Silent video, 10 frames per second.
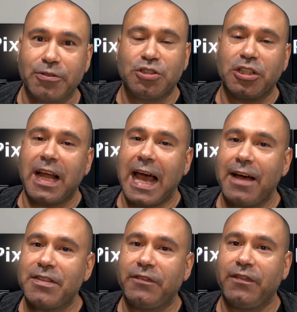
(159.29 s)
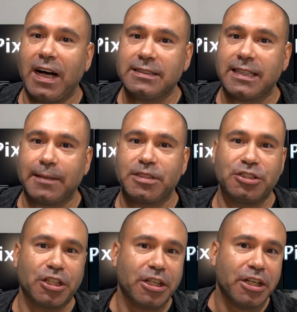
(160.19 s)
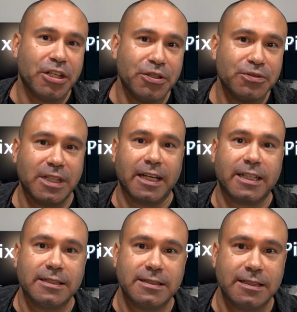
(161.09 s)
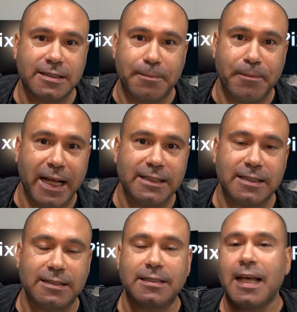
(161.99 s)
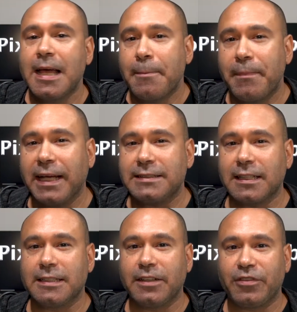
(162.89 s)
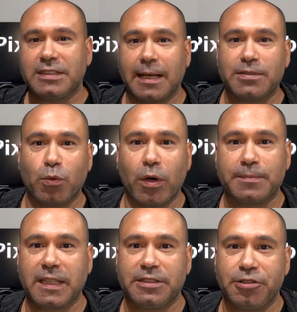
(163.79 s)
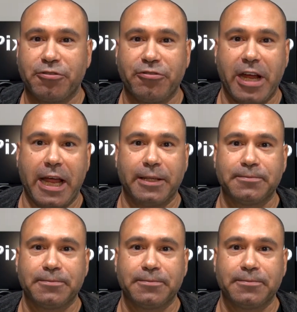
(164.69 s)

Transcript: You should have the font types that you're going to use on a consistent basis based on the different types of websites you create.